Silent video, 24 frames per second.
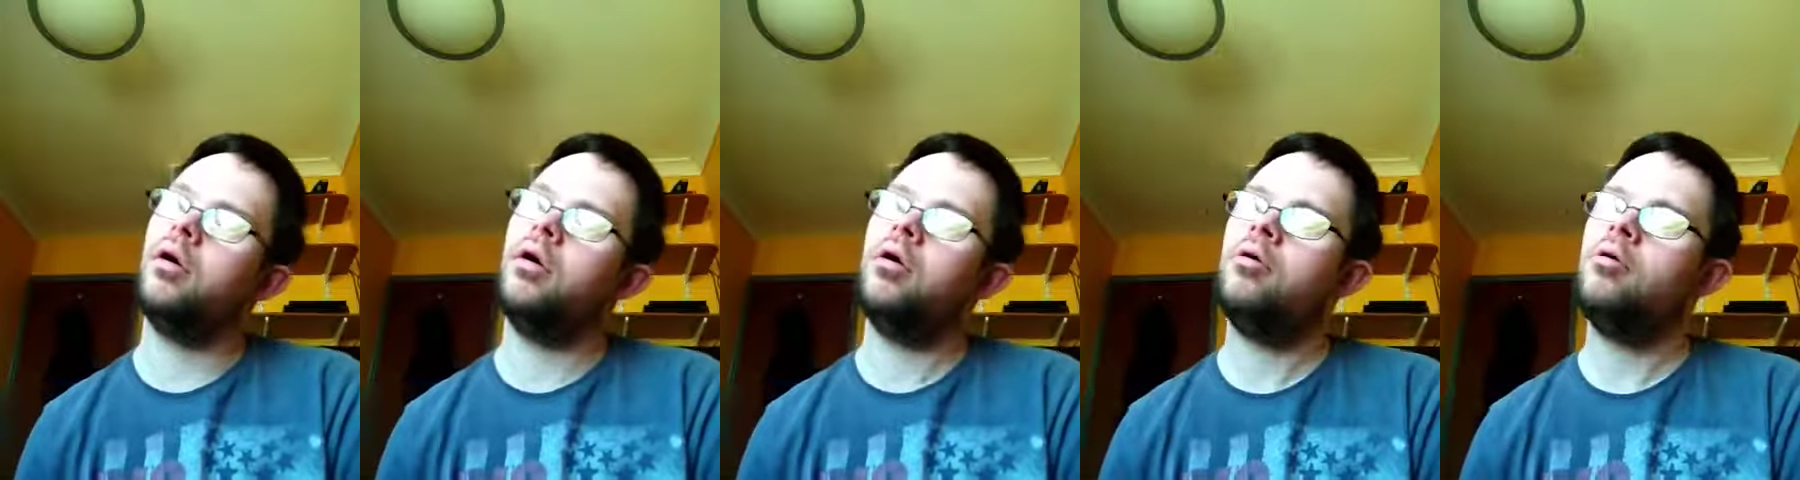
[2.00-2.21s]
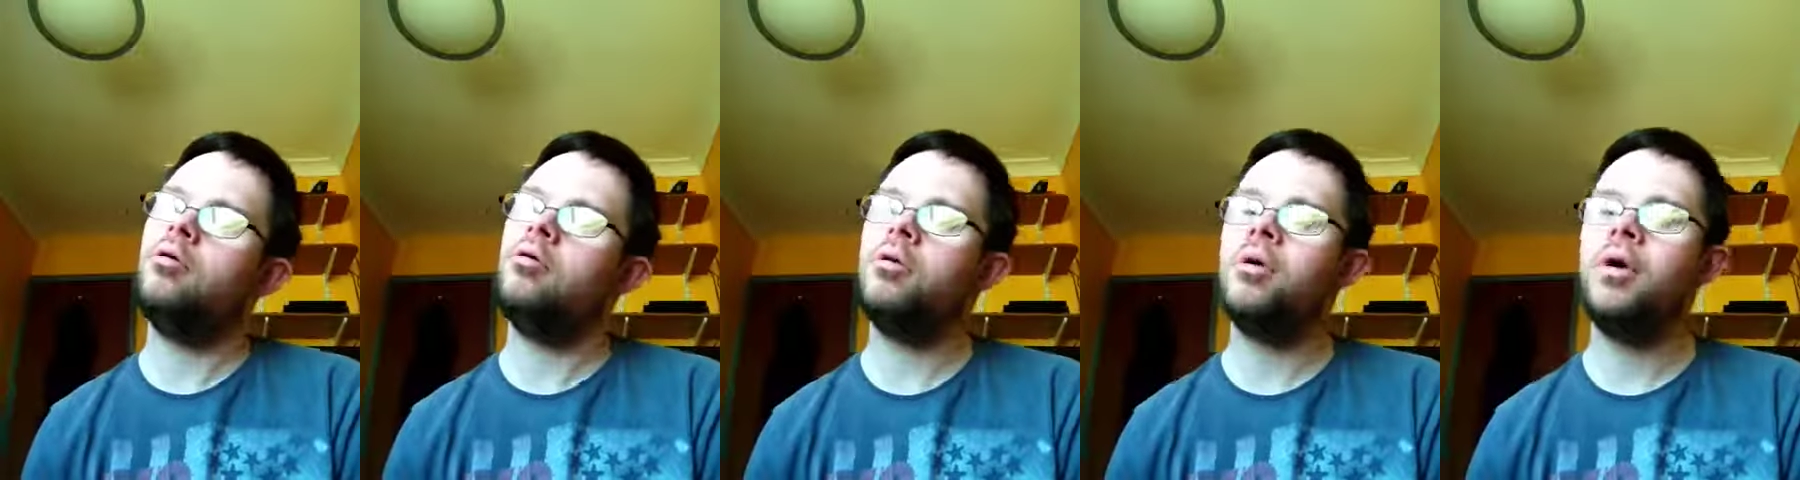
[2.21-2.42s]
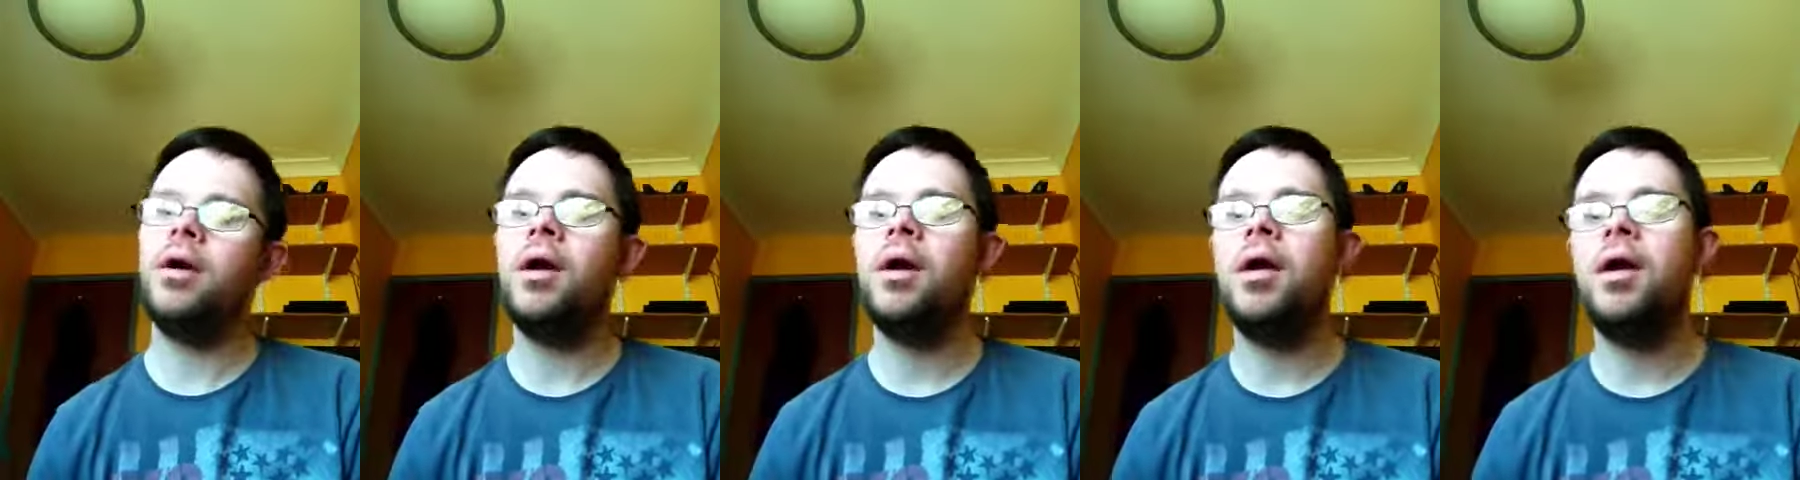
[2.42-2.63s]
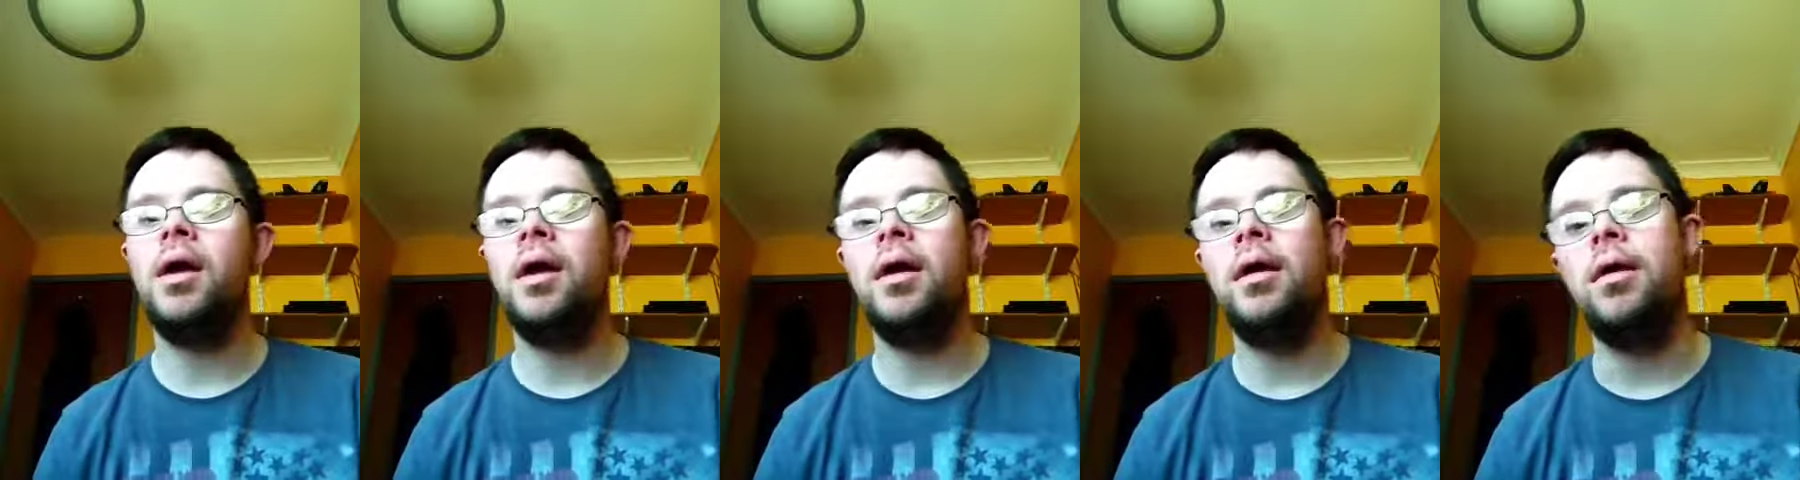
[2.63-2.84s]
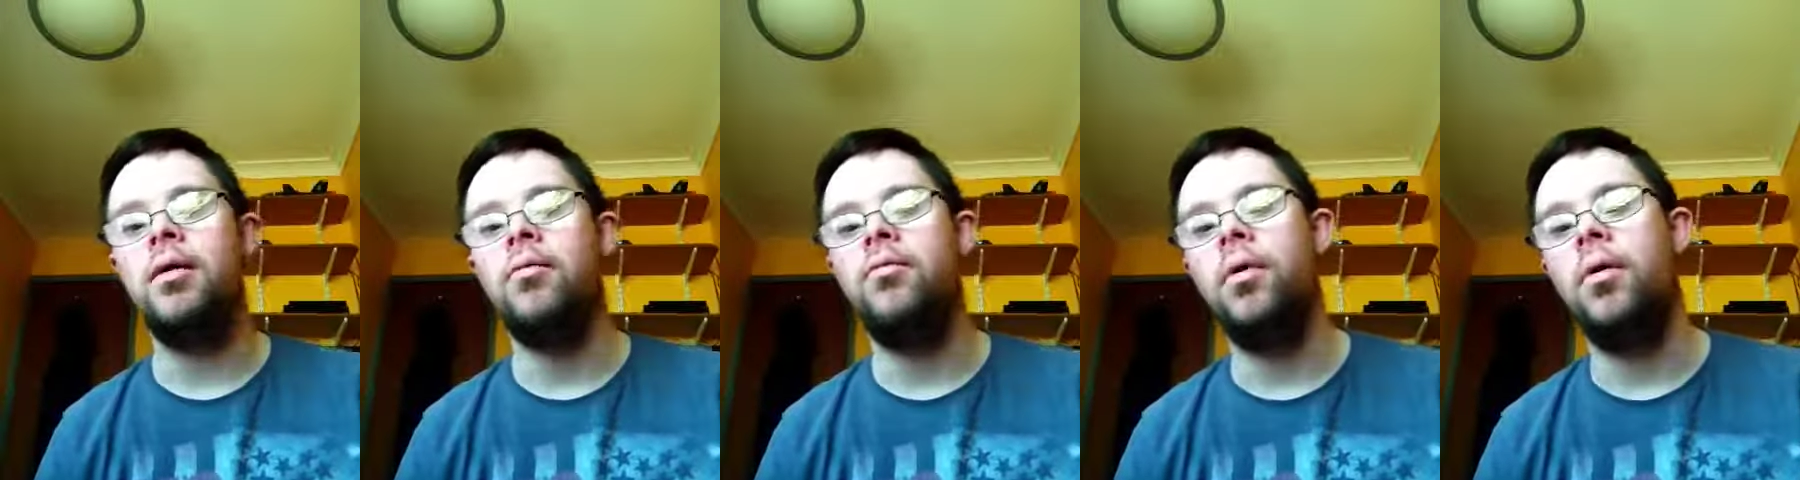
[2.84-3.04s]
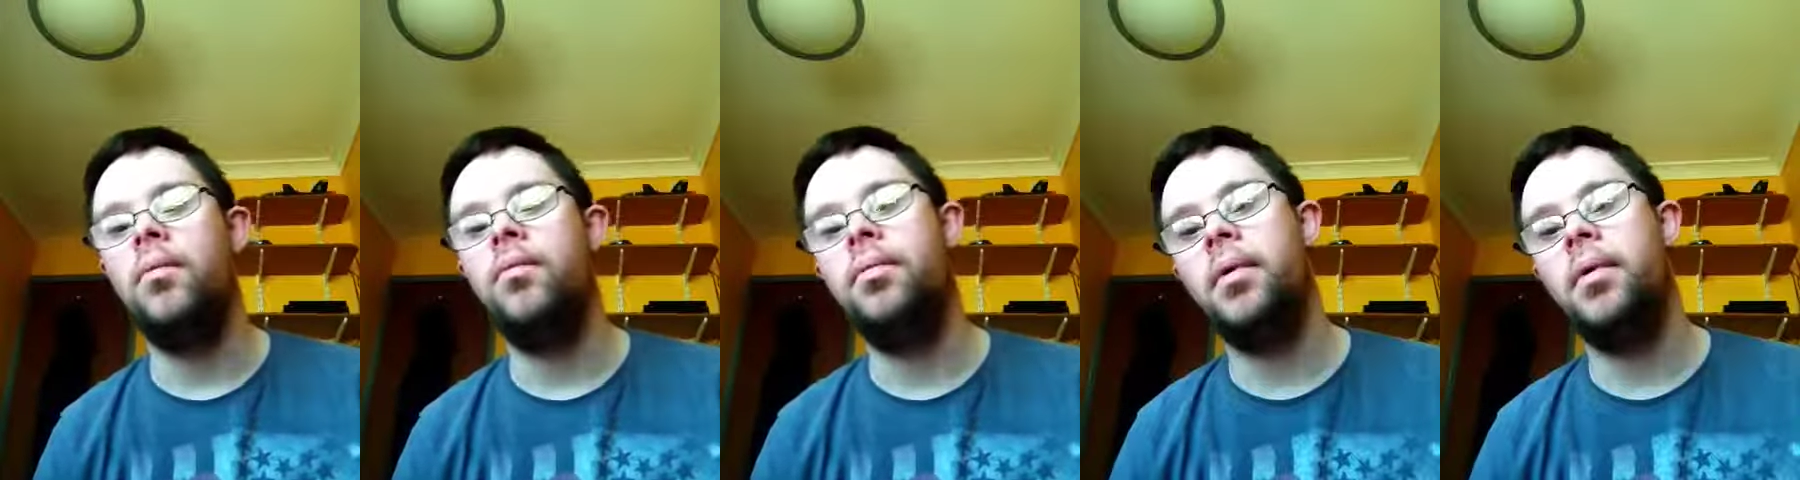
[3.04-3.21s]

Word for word: Okay, we're